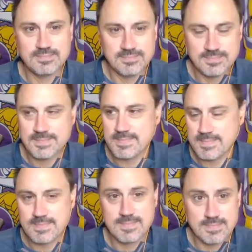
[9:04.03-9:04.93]

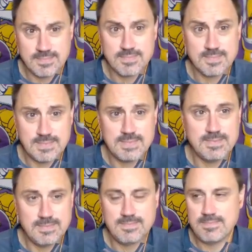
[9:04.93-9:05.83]

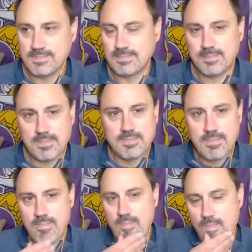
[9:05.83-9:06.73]

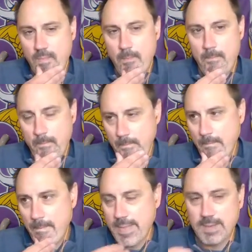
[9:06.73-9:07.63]

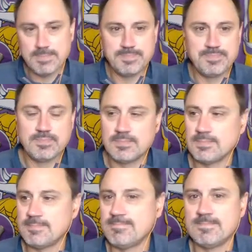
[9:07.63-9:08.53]

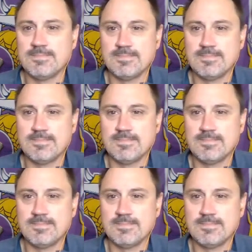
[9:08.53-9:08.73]
[no speech]